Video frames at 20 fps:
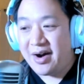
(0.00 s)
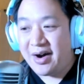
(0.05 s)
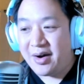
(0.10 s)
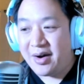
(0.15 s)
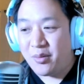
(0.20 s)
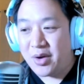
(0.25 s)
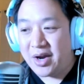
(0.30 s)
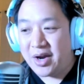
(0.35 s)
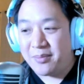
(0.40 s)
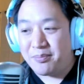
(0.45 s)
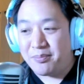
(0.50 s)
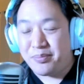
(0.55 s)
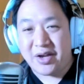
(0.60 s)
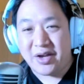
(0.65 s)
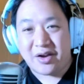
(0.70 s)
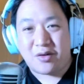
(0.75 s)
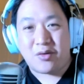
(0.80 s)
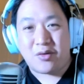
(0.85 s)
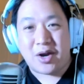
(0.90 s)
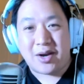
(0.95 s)
We had
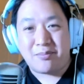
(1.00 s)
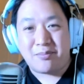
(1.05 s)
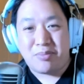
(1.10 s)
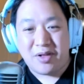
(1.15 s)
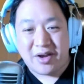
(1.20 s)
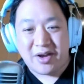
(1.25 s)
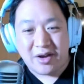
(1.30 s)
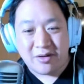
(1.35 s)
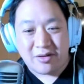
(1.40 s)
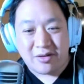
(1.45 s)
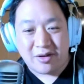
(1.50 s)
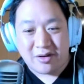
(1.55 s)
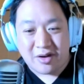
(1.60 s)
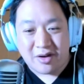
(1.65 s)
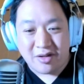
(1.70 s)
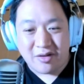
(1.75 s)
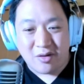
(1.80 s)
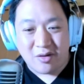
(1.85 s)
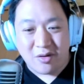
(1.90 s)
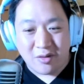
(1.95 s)
big grand plans
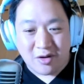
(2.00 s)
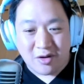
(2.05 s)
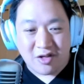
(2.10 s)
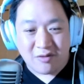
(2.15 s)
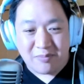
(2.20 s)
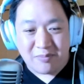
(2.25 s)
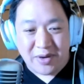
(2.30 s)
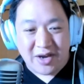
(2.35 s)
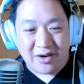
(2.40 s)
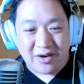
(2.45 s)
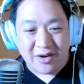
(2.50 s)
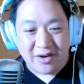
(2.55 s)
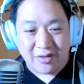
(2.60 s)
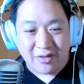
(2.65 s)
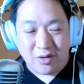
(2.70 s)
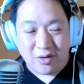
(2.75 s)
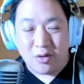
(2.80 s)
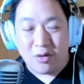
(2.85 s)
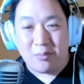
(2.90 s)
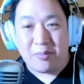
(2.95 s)
because they were expanding
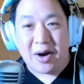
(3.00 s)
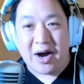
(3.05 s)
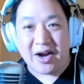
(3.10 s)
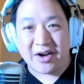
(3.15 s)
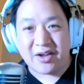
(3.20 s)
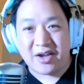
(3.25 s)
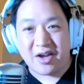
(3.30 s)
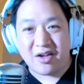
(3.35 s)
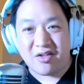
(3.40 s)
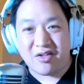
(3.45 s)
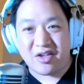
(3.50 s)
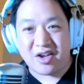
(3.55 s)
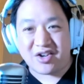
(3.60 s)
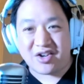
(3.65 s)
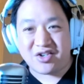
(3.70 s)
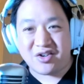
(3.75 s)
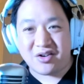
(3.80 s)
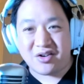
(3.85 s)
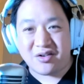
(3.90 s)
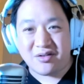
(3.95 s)
their whole podcast
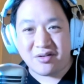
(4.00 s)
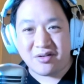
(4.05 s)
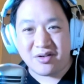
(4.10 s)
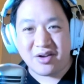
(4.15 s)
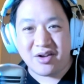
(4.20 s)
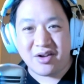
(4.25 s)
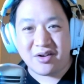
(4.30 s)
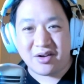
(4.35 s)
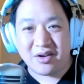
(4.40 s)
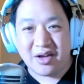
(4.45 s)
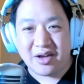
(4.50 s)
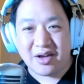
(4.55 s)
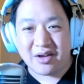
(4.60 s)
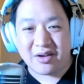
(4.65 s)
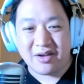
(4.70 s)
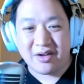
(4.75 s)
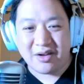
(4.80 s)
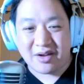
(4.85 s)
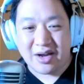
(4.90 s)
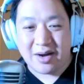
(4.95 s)
section in at
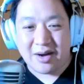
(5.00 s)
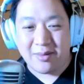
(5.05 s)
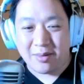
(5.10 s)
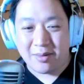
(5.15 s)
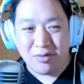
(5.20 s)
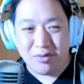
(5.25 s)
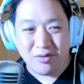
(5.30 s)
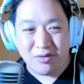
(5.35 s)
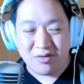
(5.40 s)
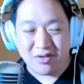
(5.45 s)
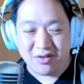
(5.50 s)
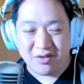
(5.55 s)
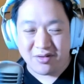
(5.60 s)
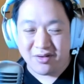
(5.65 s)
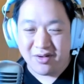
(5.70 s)
Comic Palooza,